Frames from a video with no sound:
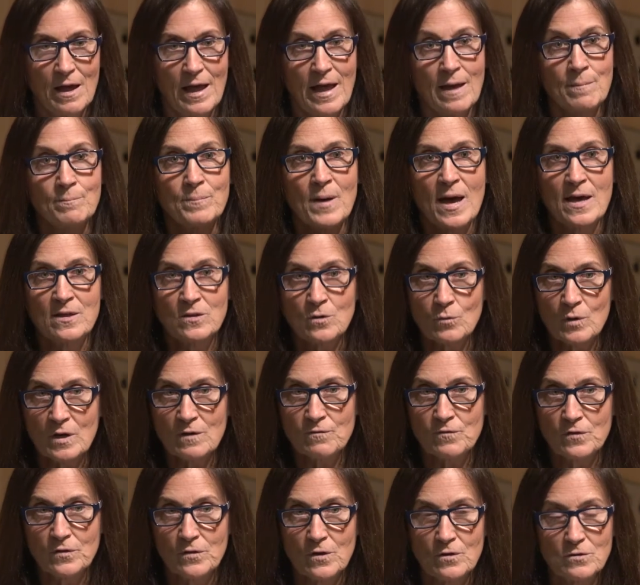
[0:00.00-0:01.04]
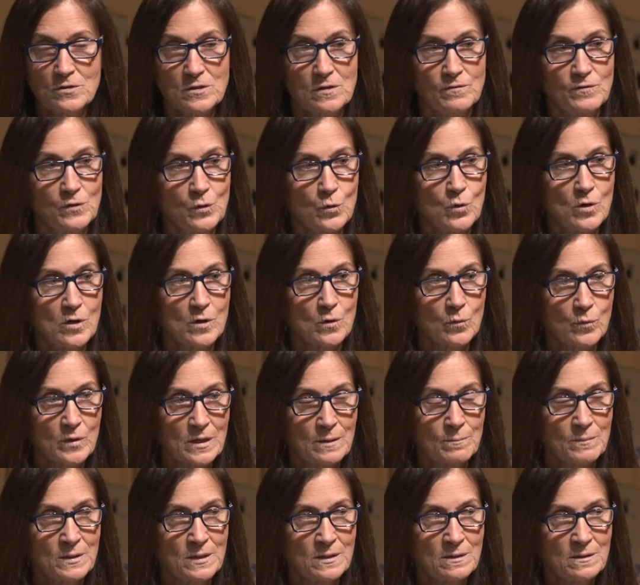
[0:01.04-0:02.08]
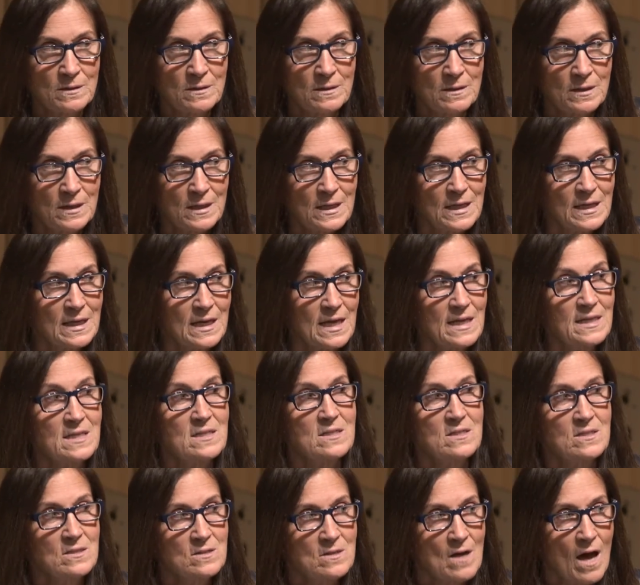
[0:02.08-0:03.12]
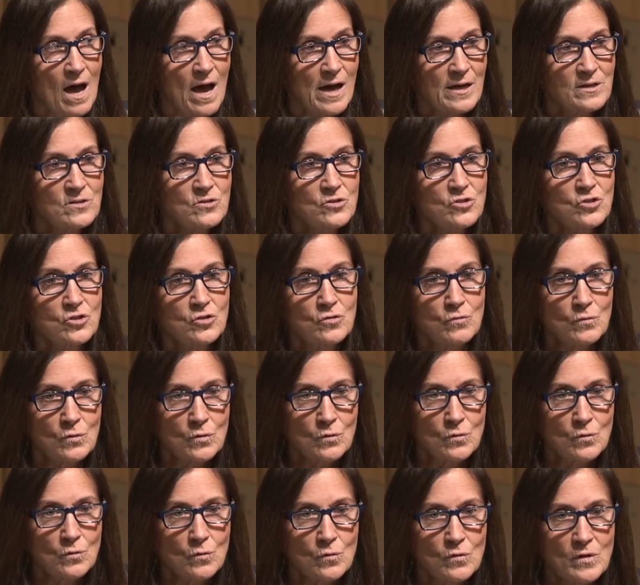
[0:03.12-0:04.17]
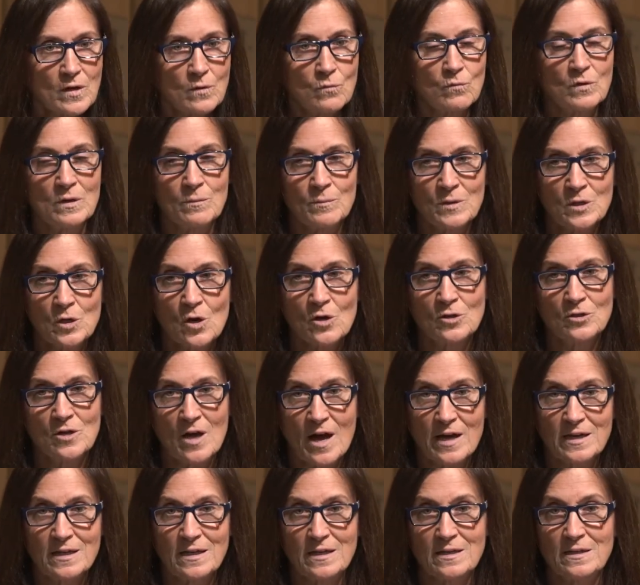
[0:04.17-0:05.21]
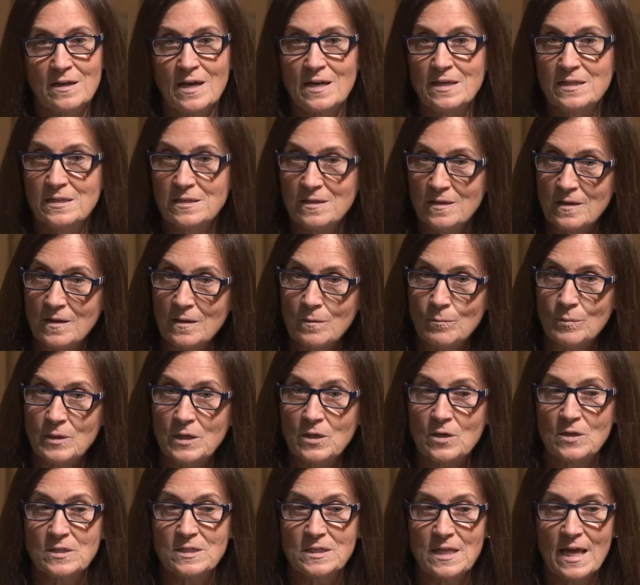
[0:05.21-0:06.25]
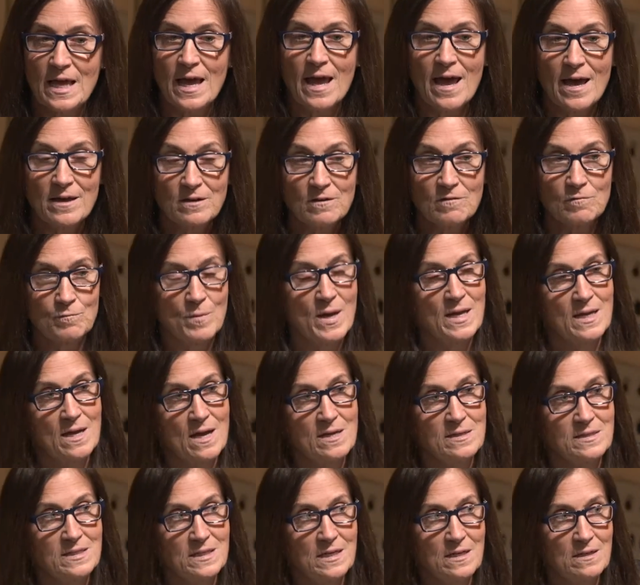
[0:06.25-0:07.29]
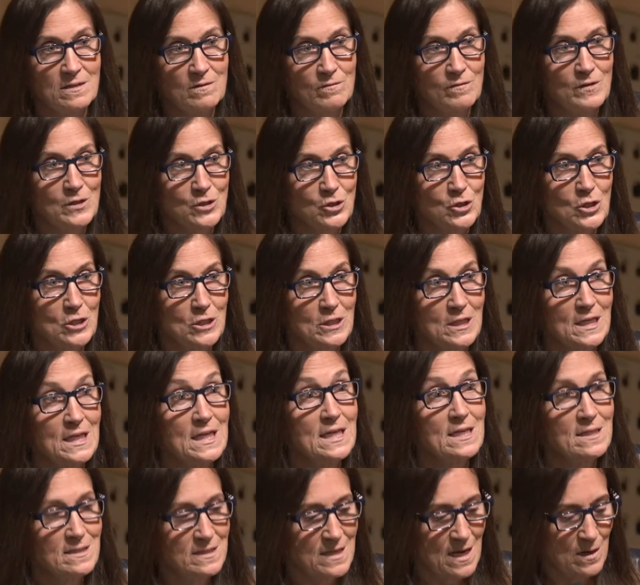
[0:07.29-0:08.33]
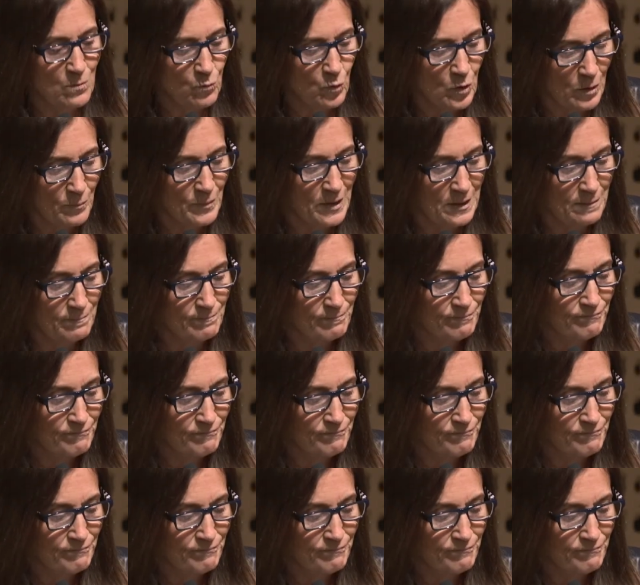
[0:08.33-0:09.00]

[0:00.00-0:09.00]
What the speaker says: And by the way, for those of you who are women, it is not true that women are not in IT because the head of my IT division is a woman.